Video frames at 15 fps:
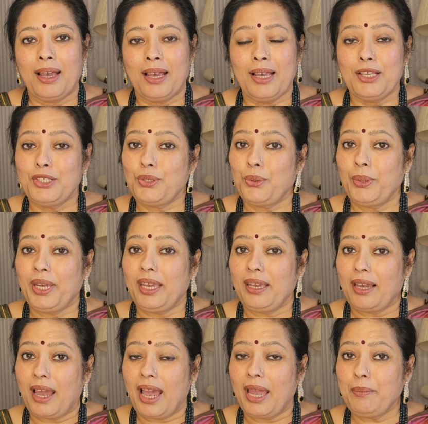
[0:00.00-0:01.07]
So
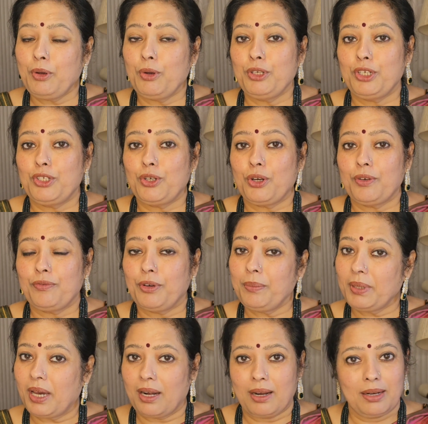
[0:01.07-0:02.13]
I'm going to talk from
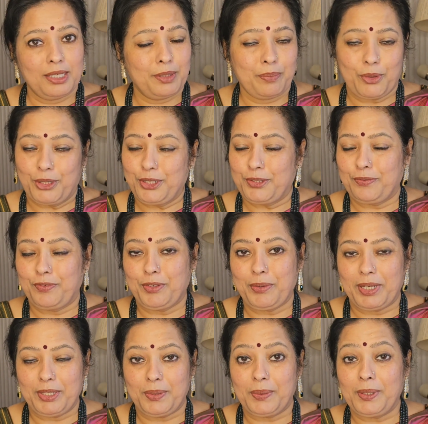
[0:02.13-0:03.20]
Carnatic point of view,
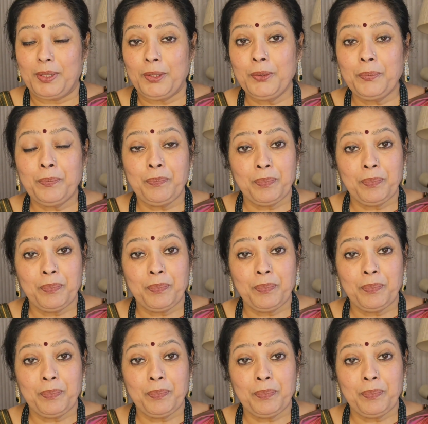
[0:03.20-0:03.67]
I told you.